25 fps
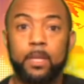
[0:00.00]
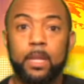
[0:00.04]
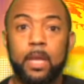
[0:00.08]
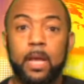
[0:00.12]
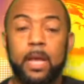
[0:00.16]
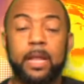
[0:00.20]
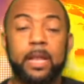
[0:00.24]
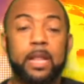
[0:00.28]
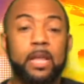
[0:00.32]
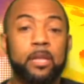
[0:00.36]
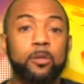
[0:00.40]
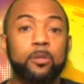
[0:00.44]

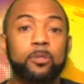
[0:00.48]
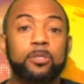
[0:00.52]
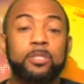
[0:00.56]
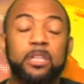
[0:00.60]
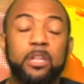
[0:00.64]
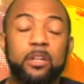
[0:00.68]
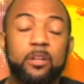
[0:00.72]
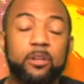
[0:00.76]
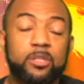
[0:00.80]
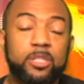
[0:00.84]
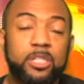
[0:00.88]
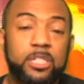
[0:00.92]
and then you see
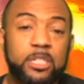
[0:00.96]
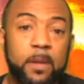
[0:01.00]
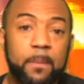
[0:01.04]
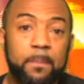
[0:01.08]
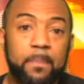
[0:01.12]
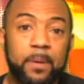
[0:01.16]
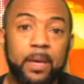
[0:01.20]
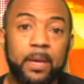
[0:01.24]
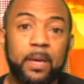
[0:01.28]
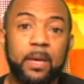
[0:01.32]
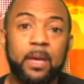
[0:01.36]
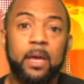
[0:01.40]
their
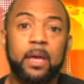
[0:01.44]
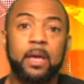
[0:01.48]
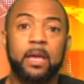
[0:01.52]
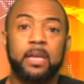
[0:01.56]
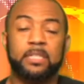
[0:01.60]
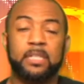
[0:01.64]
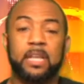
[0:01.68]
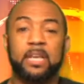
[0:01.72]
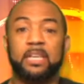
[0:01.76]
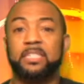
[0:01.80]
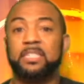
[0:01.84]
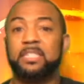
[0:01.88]
shipping
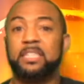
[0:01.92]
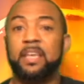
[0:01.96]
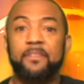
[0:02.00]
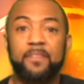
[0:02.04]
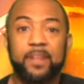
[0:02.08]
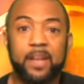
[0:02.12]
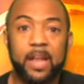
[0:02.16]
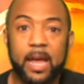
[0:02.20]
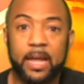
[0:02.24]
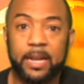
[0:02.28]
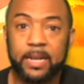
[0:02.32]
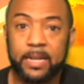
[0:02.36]
is like
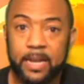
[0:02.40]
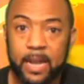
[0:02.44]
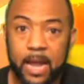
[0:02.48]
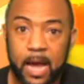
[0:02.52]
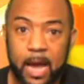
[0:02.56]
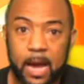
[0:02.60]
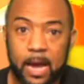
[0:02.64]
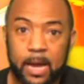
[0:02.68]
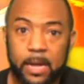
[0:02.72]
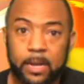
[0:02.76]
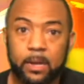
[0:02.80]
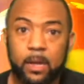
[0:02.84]

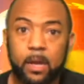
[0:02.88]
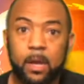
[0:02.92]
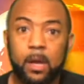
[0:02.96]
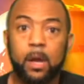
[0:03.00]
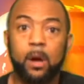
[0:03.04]
$7.99.